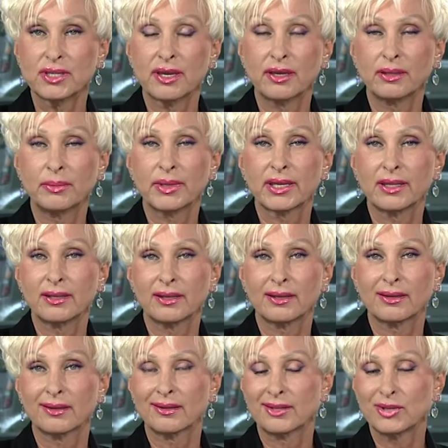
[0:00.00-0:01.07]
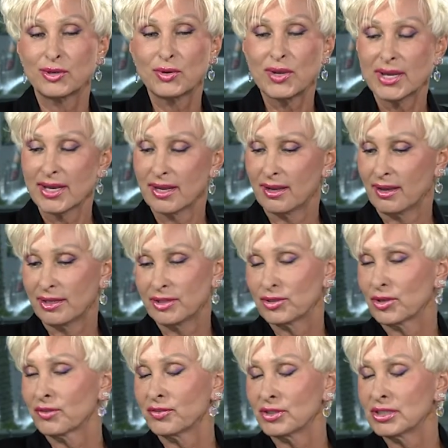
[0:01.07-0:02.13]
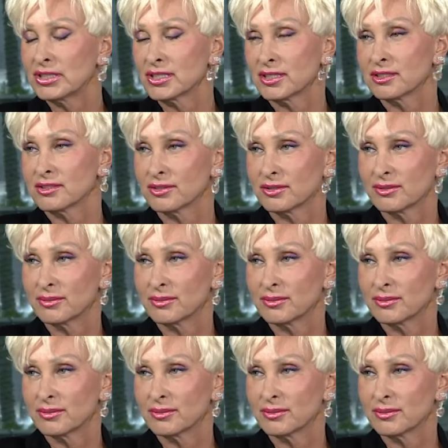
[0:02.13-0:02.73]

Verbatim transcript: at the beginning, you know, I don't know if you listened to